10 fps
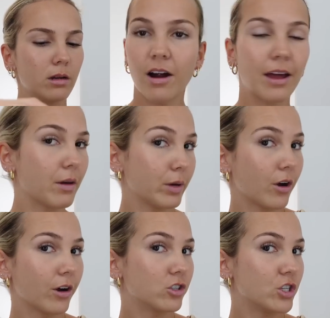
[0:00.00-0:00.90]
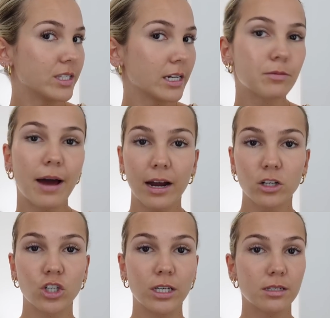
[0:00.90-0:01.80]
All right, there we go. She's slicked back.
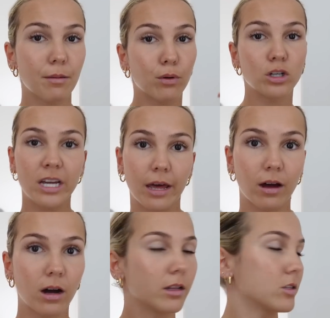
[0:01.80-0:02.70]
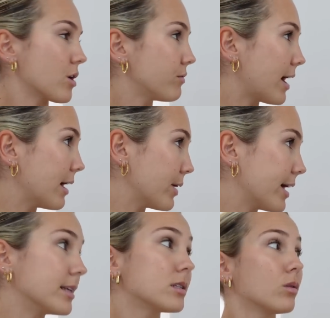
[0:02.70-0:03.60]
She's put together. There's no
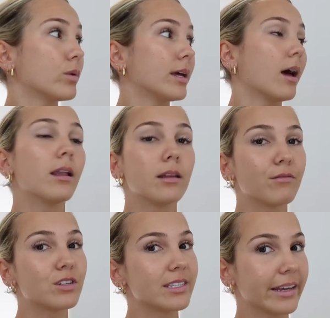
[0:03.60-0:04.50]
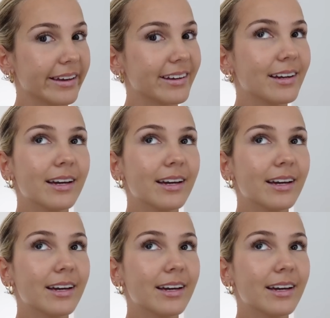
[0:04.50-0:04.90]
flyaways. We love to see it.